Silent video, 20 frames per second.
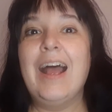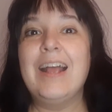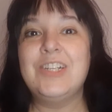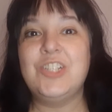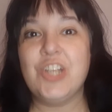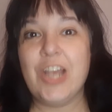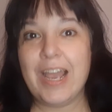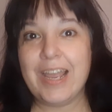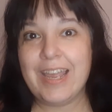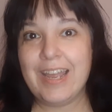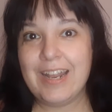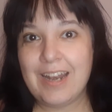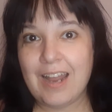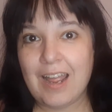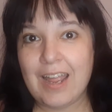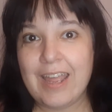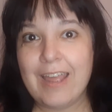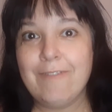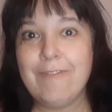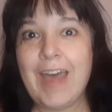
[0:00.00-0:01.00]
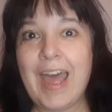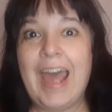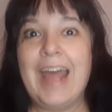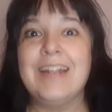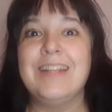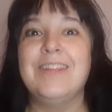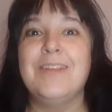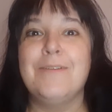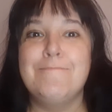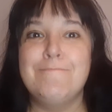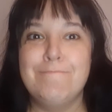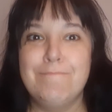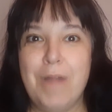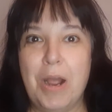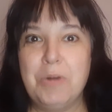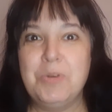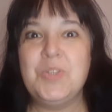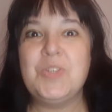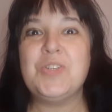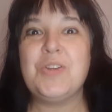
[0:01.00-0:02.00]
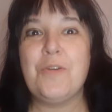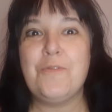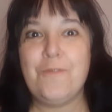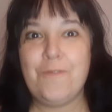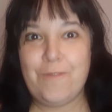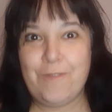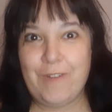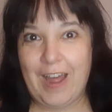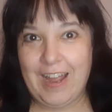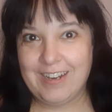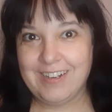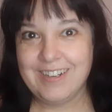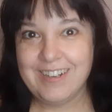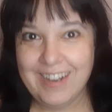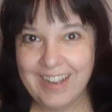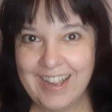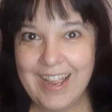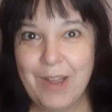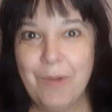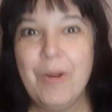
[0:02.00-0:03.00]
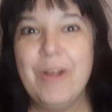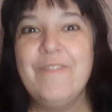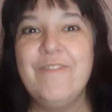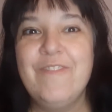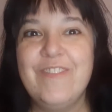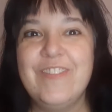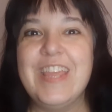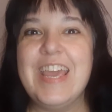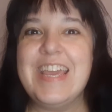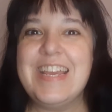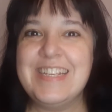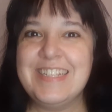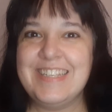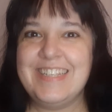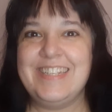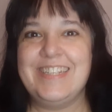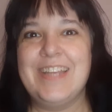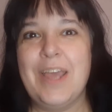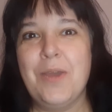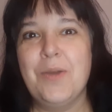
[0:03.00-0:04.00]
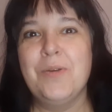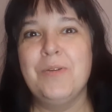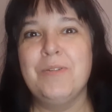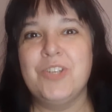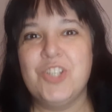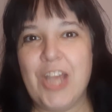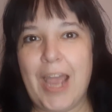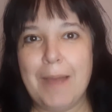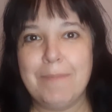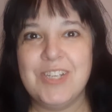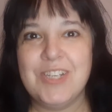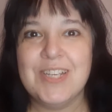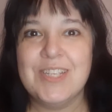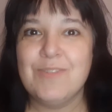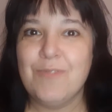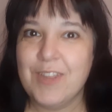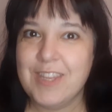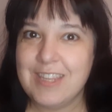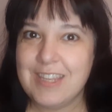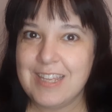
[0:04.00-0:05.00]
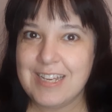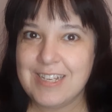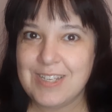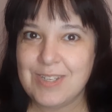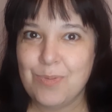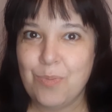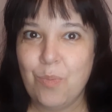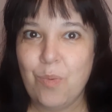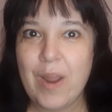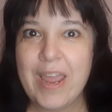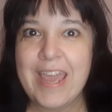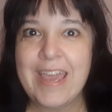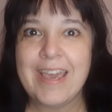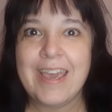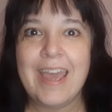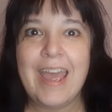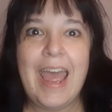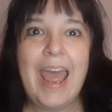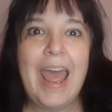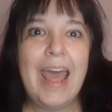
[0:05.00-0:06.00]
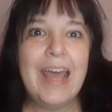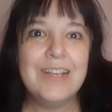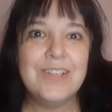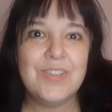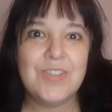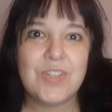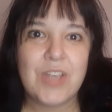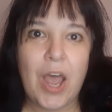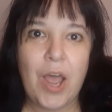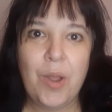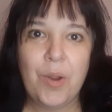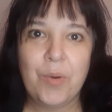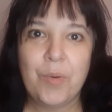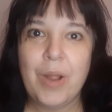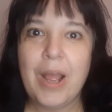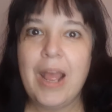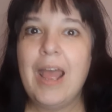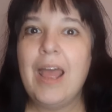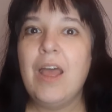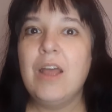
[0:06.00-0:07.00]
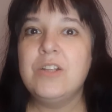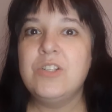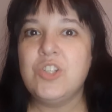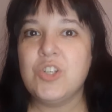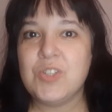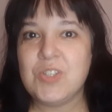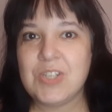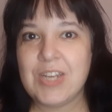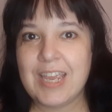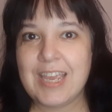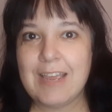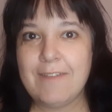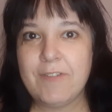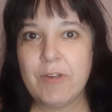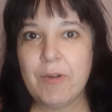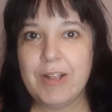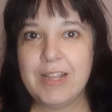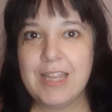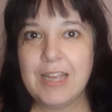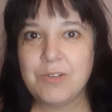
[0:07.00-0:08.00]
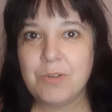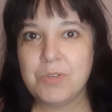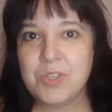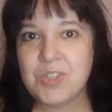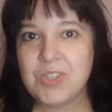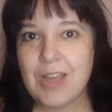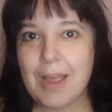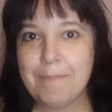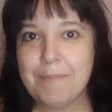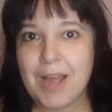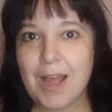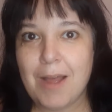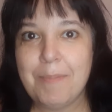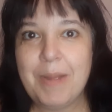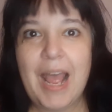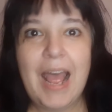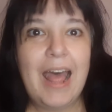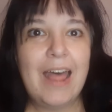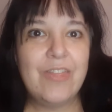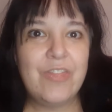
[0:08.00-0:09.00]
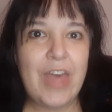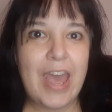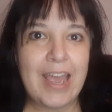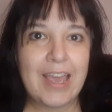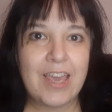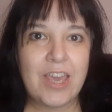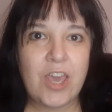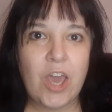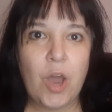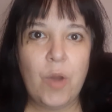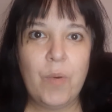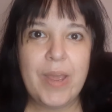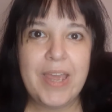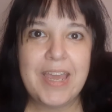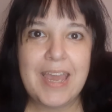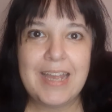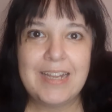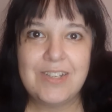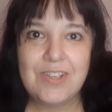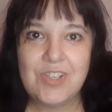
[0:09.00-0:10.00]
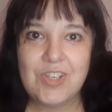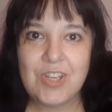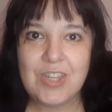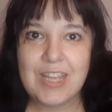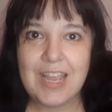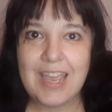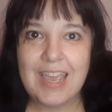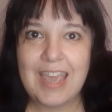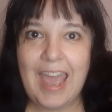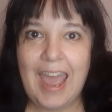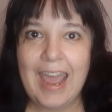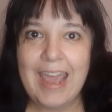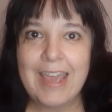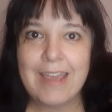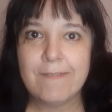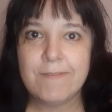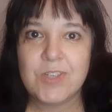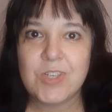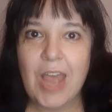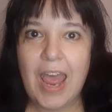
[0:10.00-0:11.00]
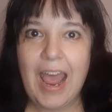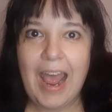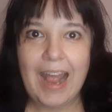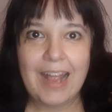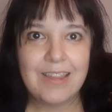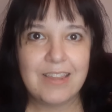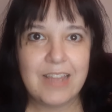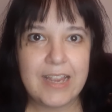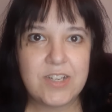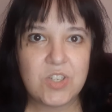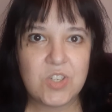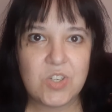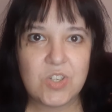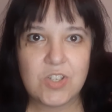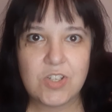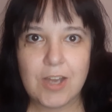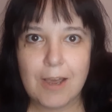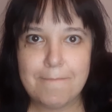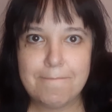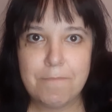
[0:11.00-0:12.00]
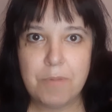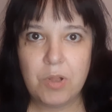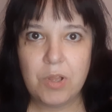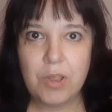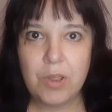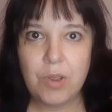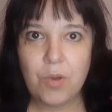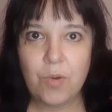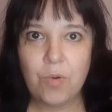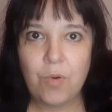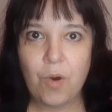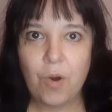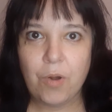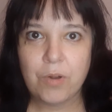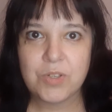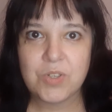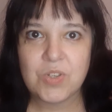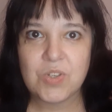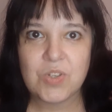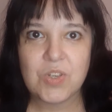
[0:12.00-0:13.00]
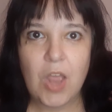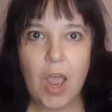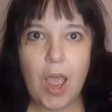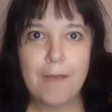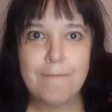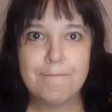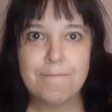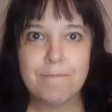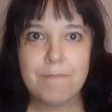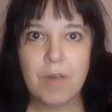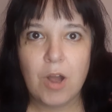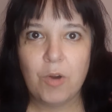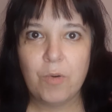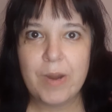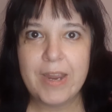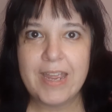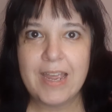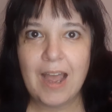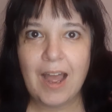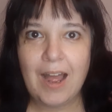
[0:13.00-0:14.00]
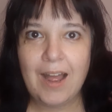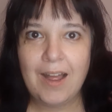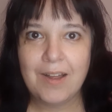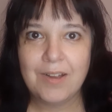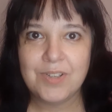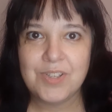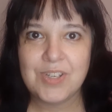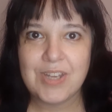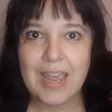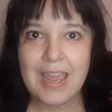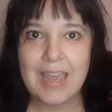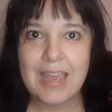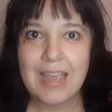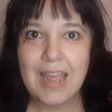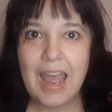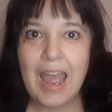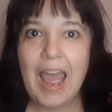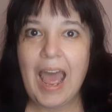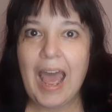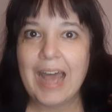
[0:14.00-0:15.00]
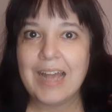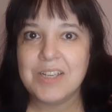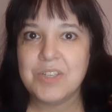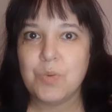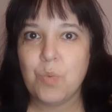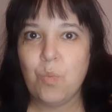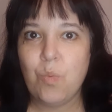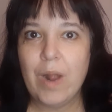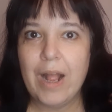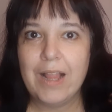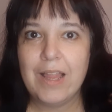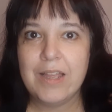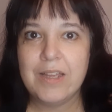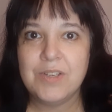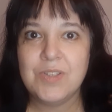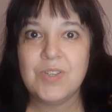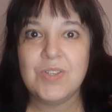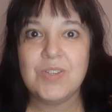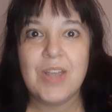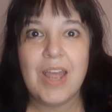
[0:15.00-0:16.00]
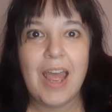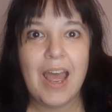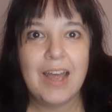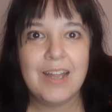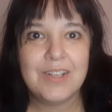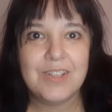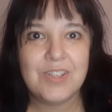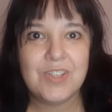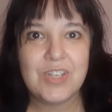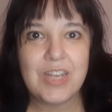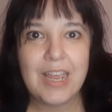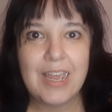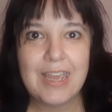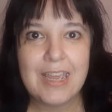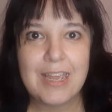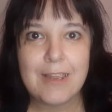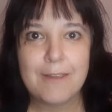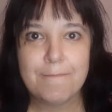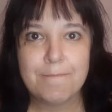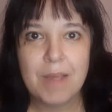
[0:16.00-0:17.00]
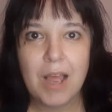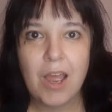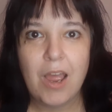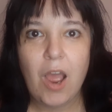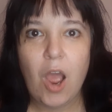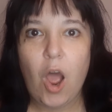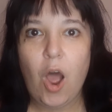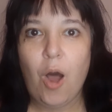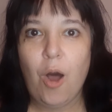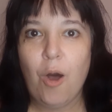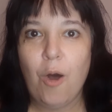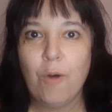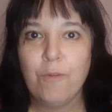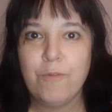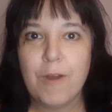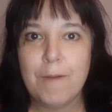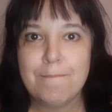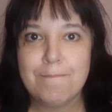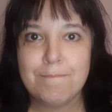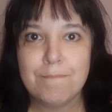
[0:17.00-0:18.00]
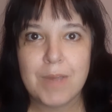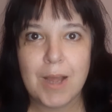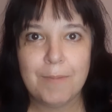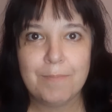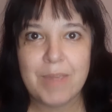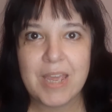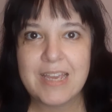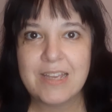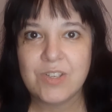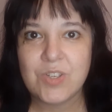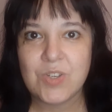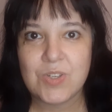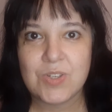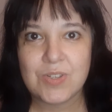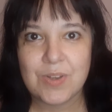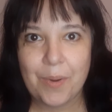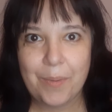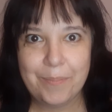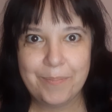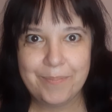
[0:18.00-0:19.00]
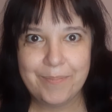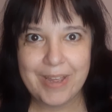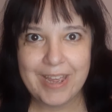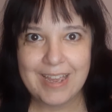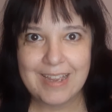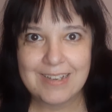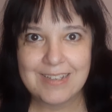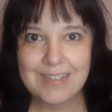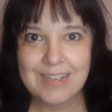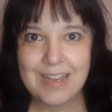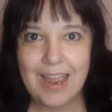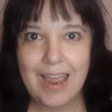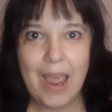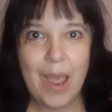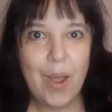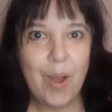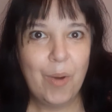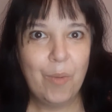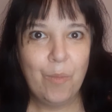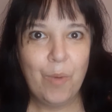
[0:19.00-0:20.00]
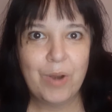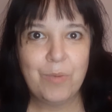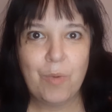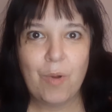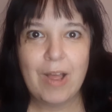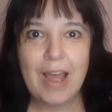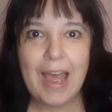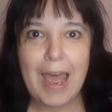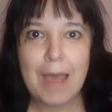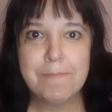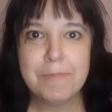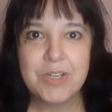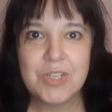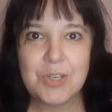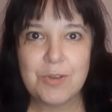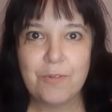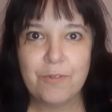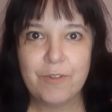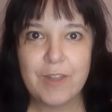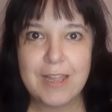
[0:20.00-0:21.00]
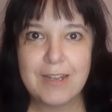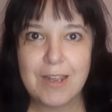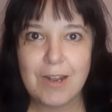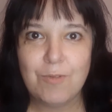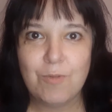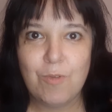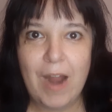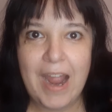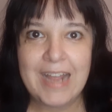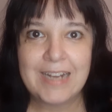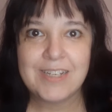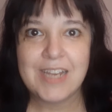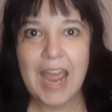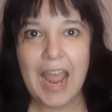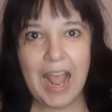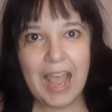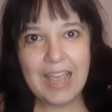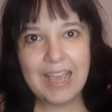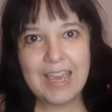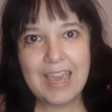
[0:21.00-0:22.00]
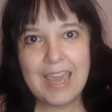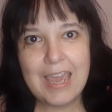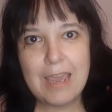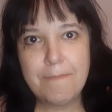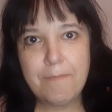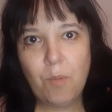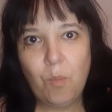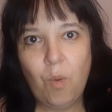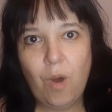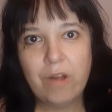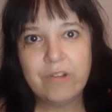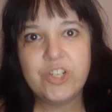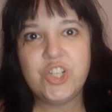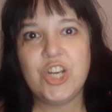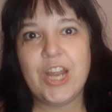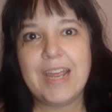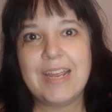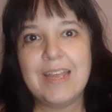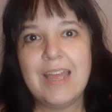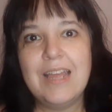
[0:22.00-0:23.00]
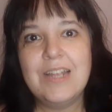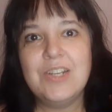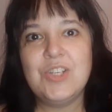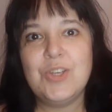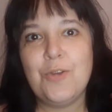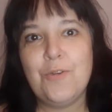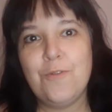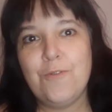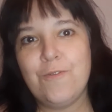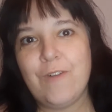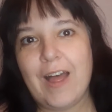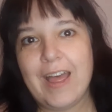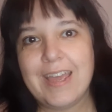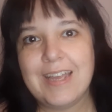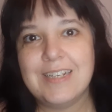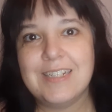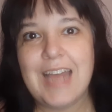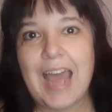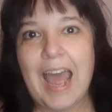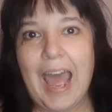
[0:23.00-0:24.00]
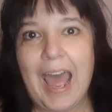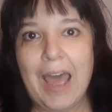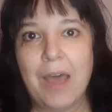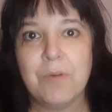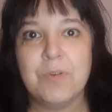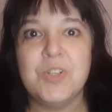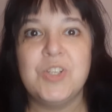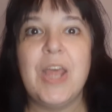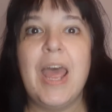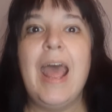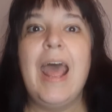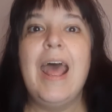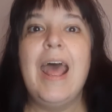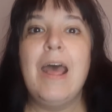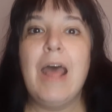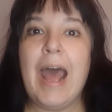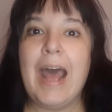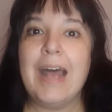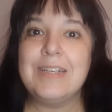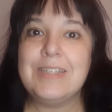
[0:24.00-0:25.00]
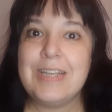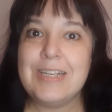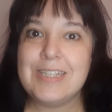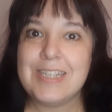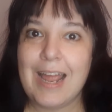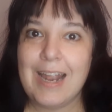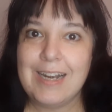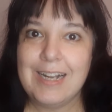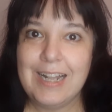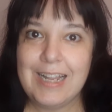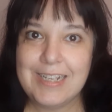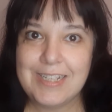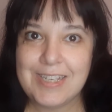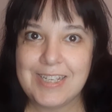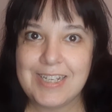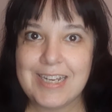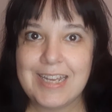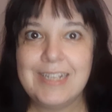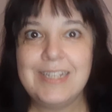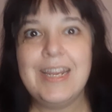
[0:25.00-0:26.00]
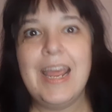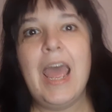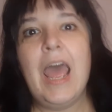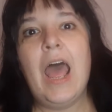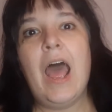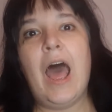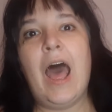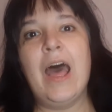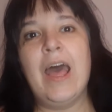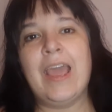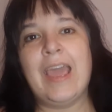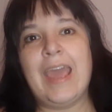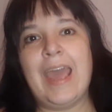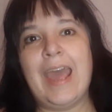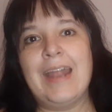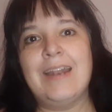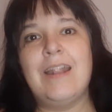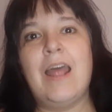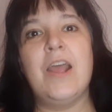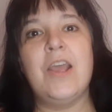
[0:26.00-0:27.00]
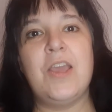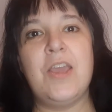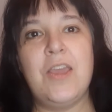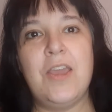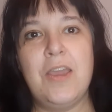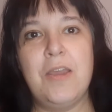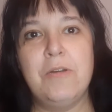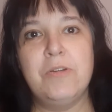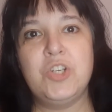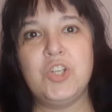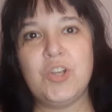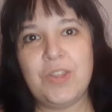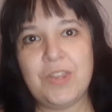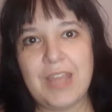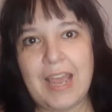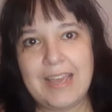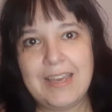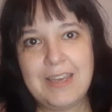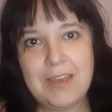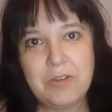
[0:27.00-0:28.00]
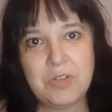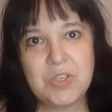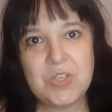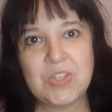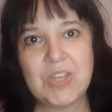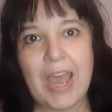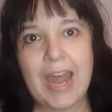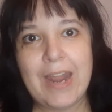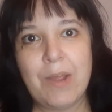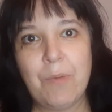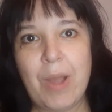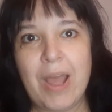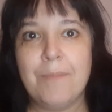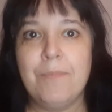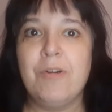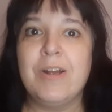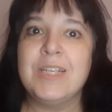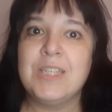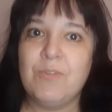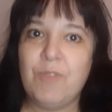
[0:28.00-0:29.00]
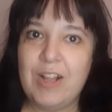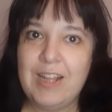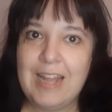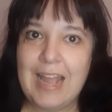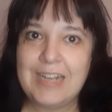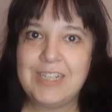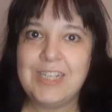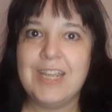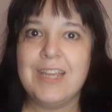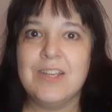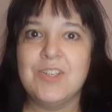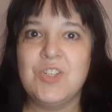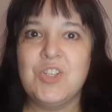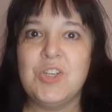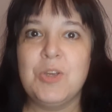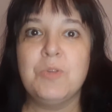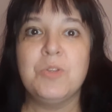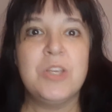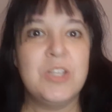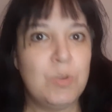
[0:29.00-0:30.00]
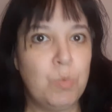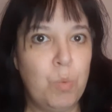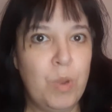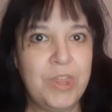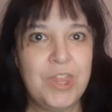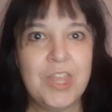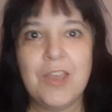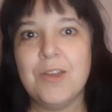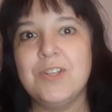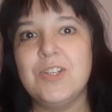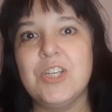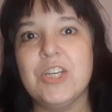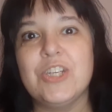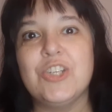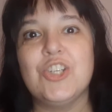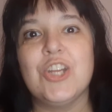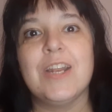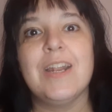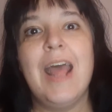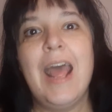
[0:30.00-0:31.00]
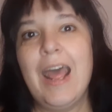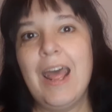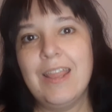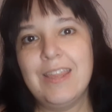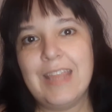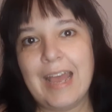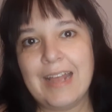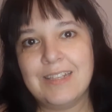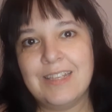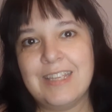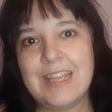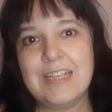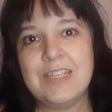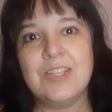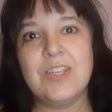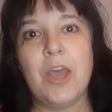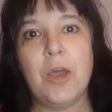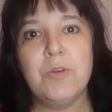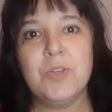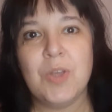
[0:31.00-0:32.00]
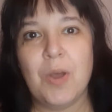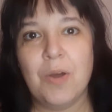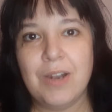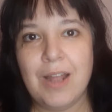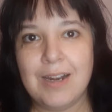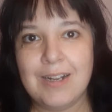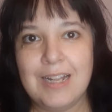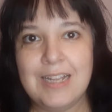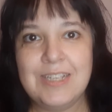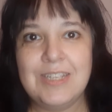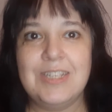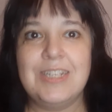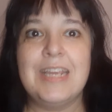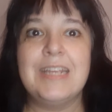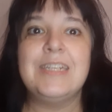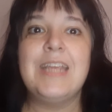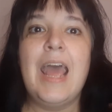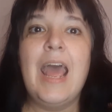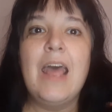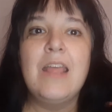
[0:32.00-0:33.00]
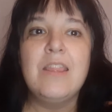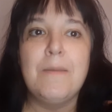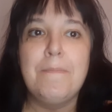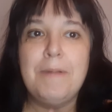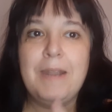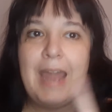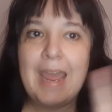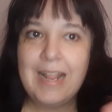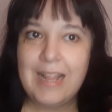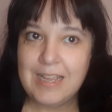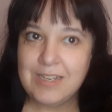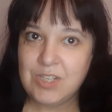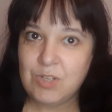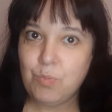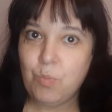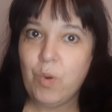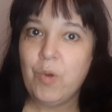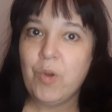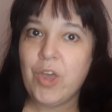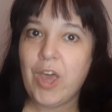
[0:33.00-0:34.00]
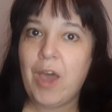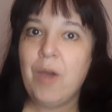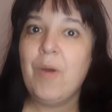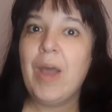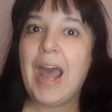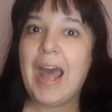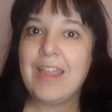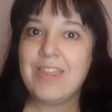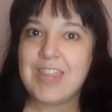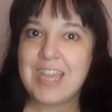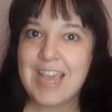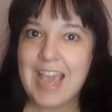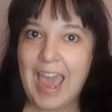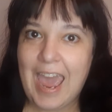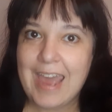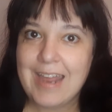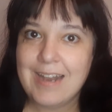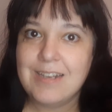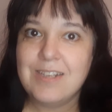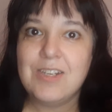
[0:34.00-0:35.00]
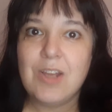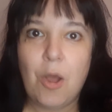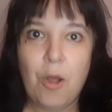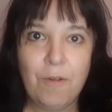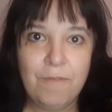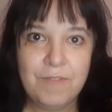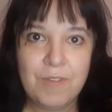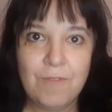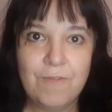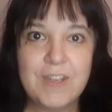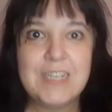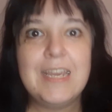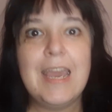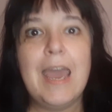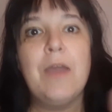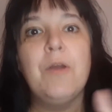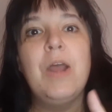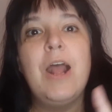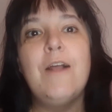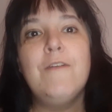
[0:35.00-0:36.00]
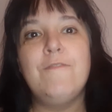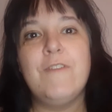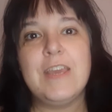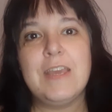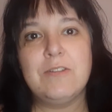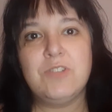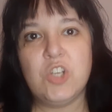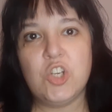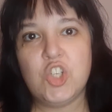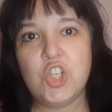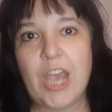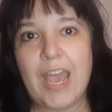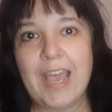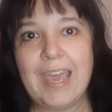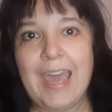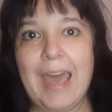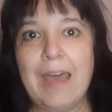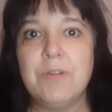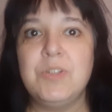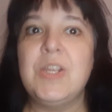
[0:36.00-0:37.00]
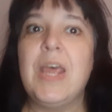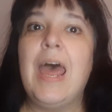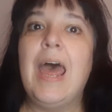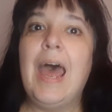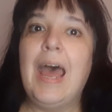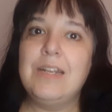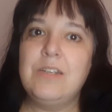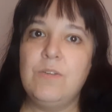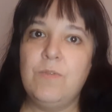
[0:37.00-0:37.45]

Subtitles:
Jack and I have had the most fun with these two chapters for this week. So, just to give you a little sum up, they're going into the caves and they stumble across Morrie Hearty, as well as a team of mummy zombies. What will happen to Flynn and Red? Keep watching to find out. As it's unlisted, again, a huge thank you to Scallywag Press for letting us do this with the condition that this goes on unlisted. The playlist will go at the end of the video for you to check out. And